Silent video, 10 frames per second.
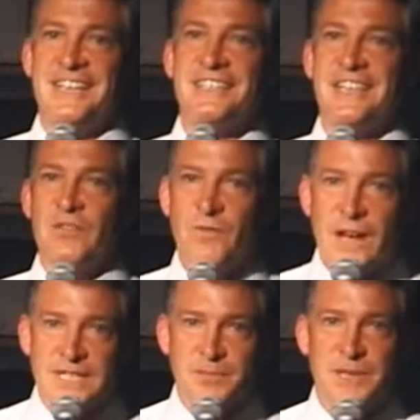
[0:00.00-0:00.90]
It is an
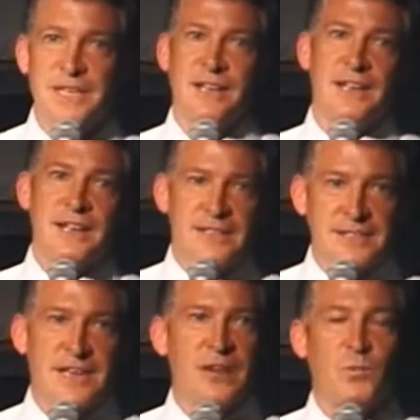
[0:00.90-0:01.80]
investment
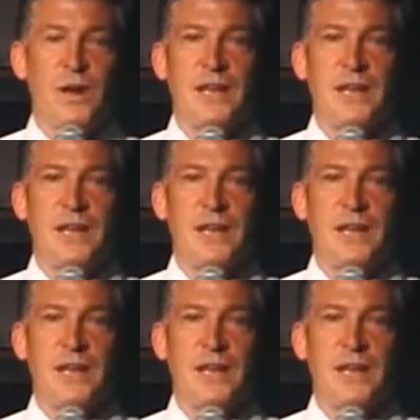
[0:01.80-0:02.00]
in the same